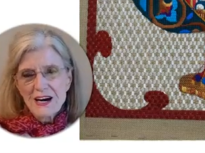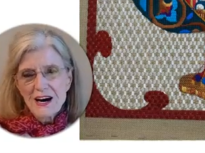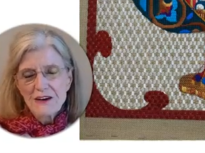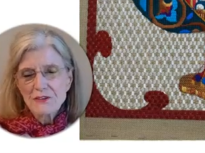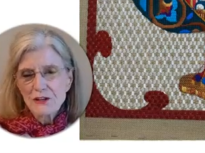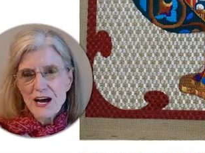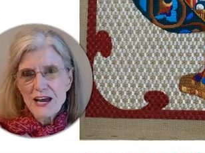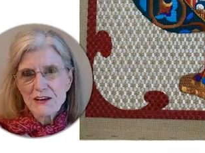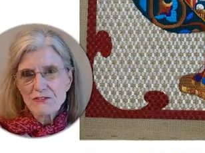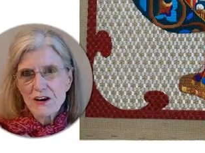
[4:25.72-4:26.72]
of the
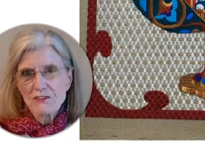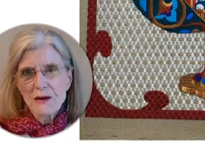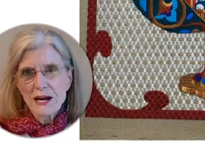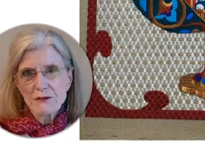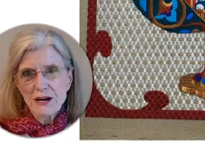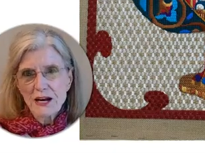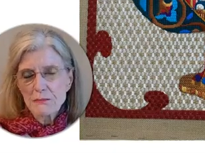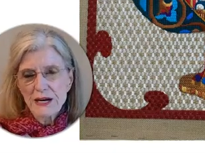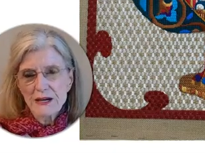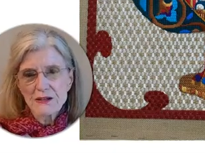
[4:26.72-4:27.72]
life of my
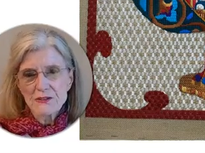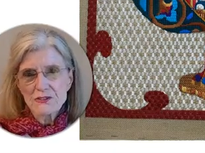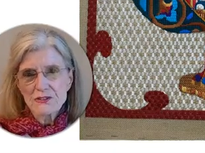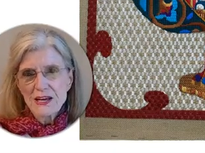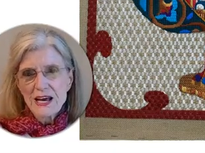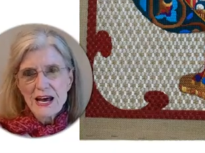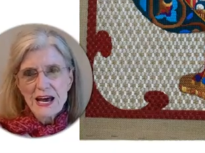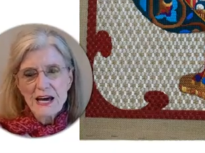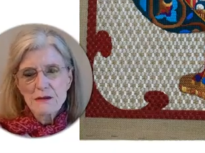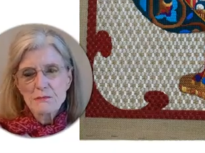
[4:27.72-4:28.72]
grandparents
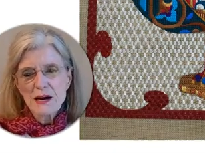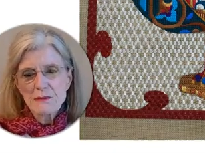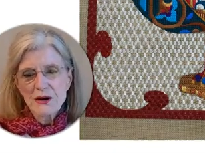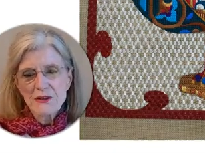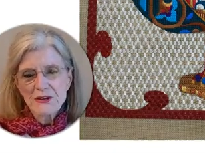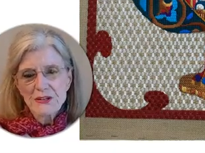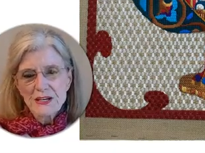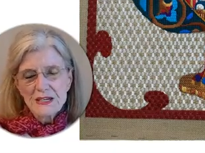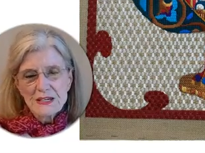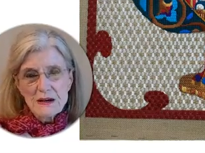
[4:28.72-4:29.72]
and my mother.
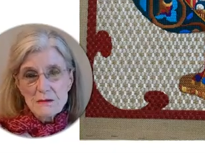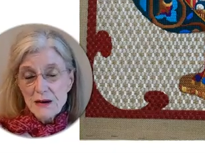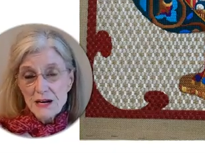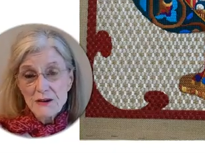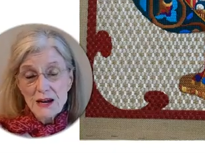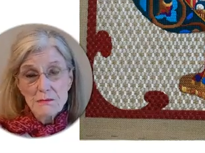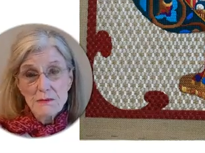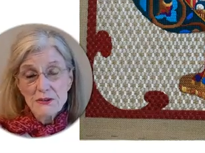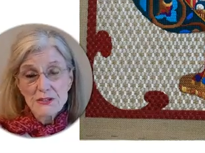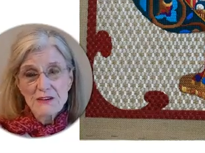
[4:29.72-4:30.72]
My
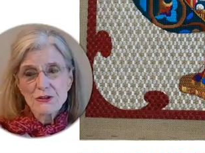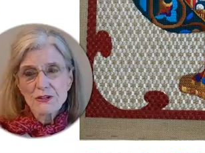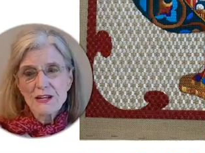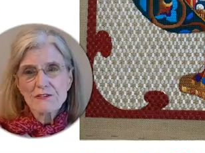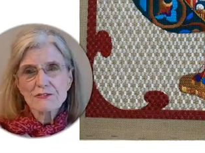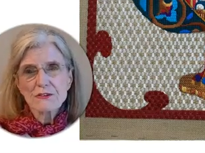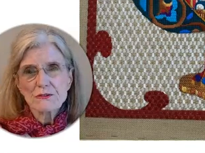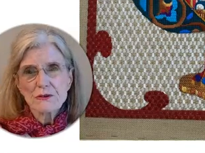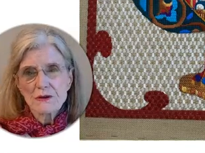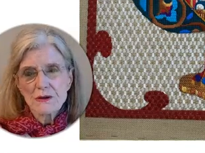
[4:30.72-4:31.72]
grandmother never left
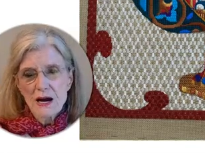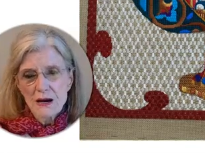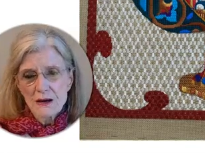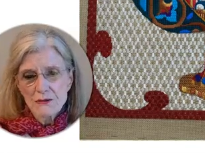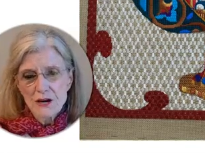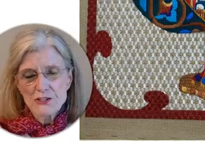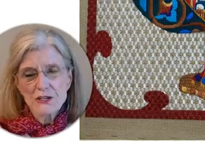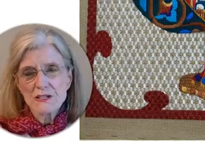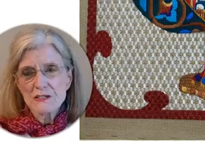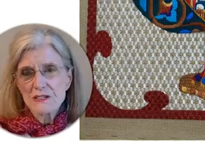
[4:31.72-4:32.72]

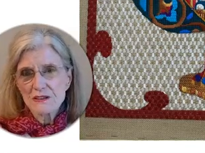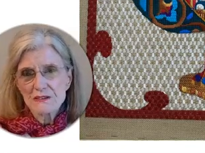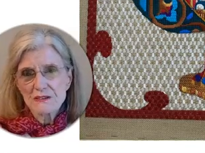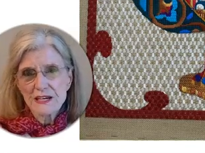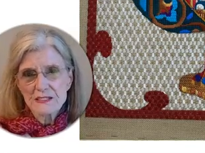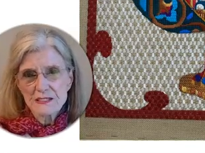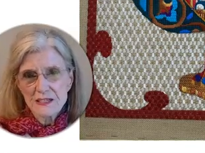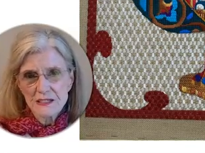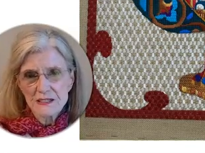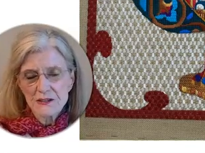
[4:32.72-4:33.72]
Russia until
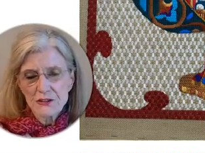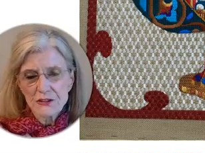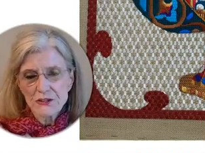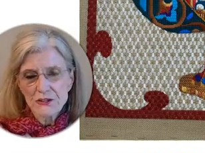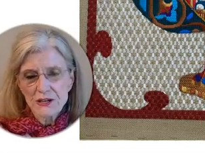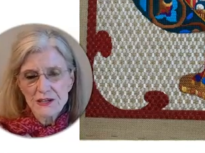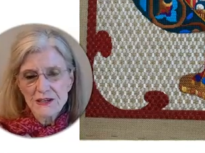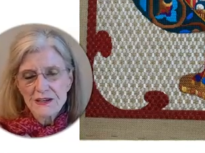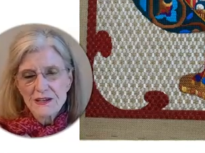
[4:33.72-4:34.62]
1930,